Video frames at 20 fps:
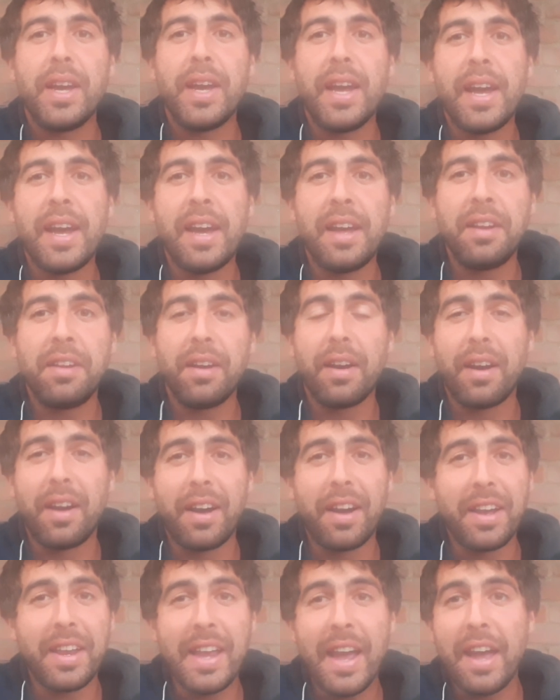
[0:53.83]
And
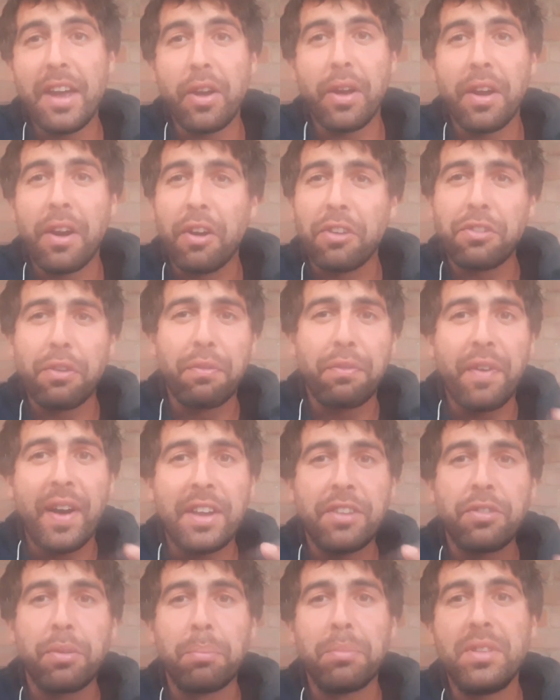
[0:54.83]
yeah, you can also
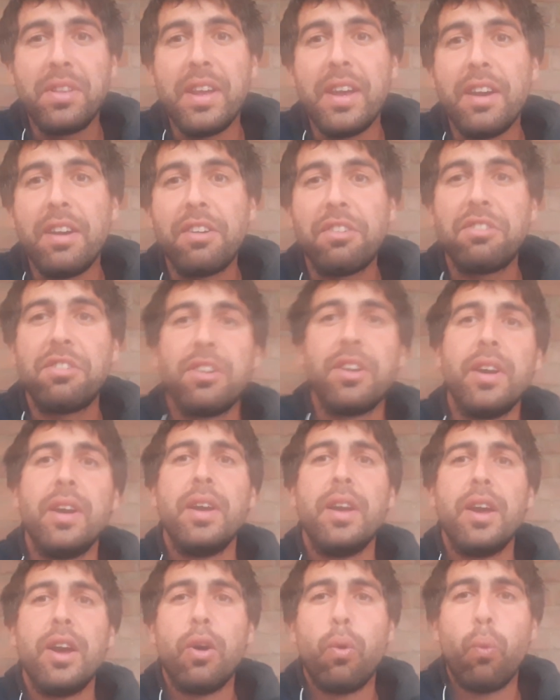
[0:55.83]
find some tiers
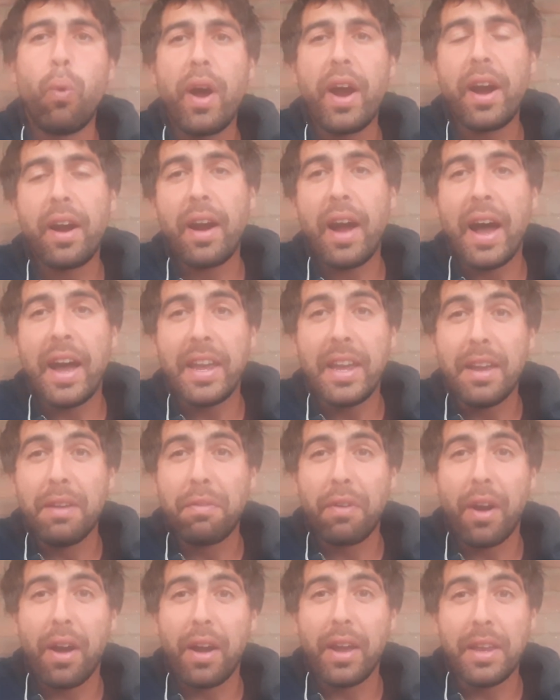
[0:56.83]
where I
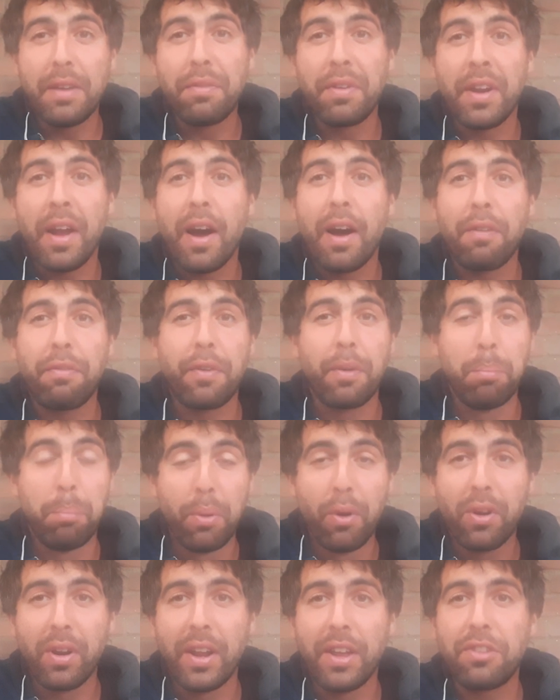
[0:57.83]
even offer
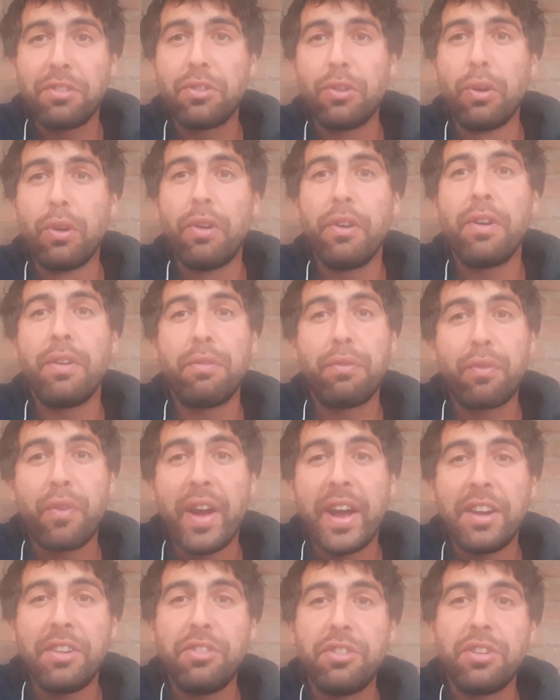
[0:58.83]
booklets to learn
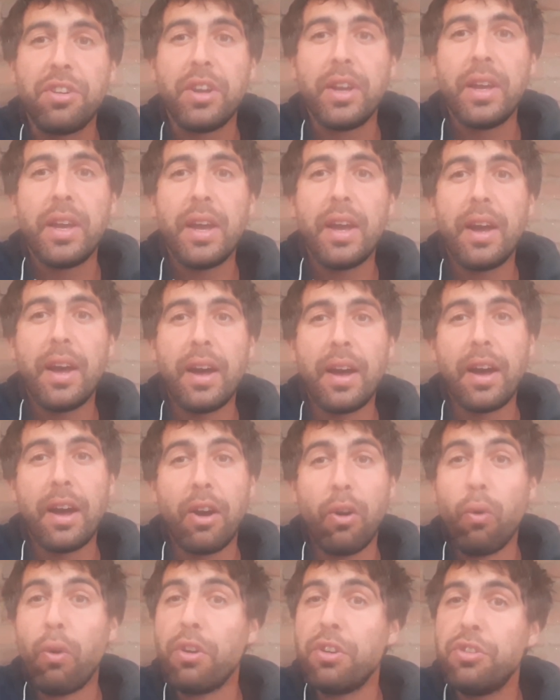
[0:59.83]
French
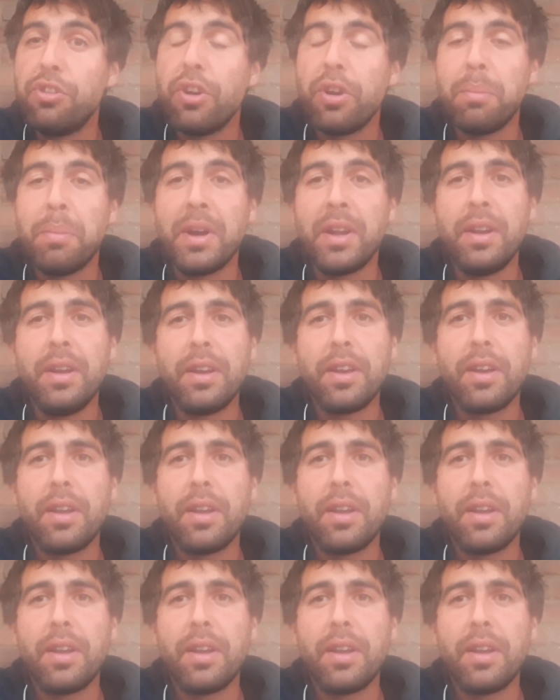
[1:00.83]
or German,